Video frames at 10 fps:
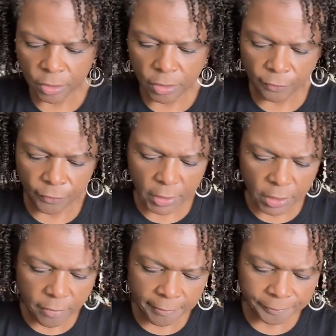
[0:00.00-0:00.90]
so
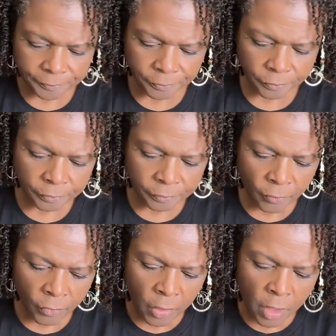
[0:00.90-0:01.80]
fresh.
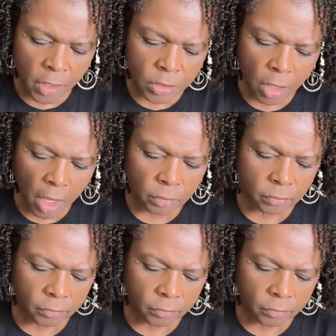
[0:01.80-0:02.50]
So